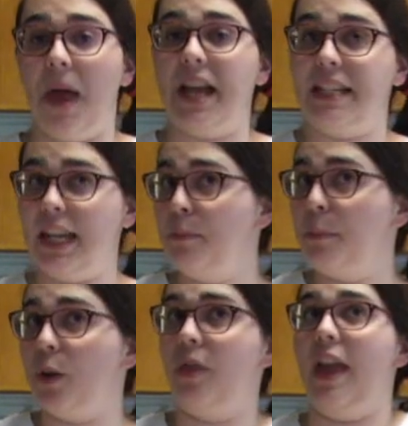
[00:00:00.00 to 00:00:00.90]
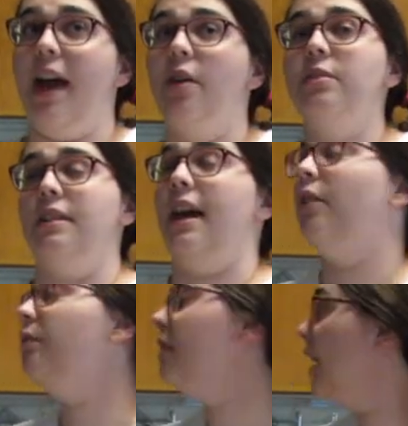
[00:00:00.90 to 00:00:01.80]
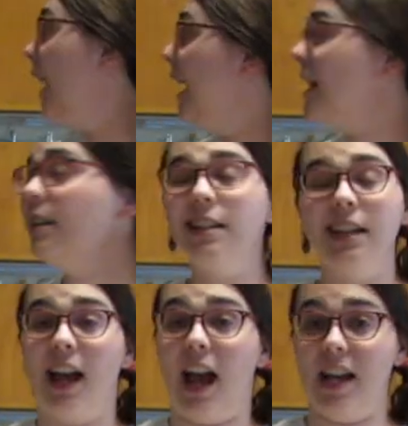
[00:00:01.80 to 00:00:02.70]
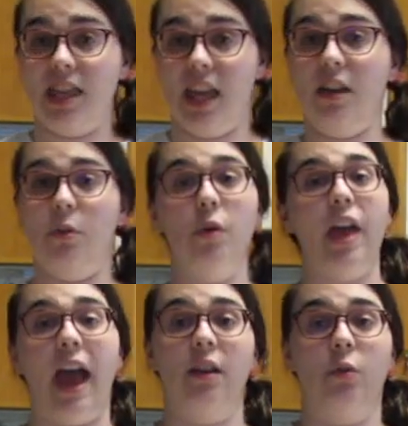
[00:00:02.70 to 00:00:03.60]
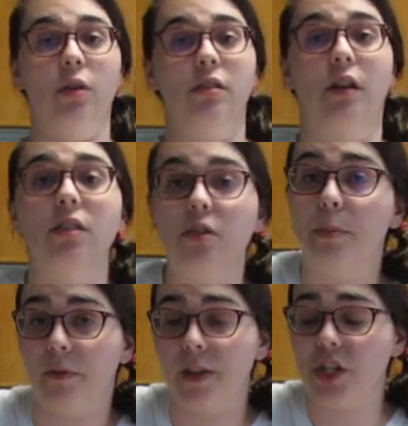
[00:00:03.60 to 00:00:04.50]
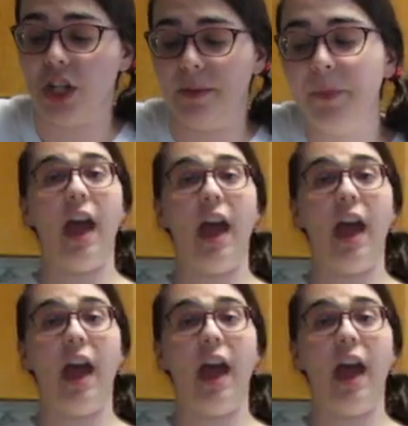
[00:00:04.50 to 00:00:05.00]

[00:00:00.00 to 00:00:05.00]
I didn't burn the house down, and I think with adequate adult supervision,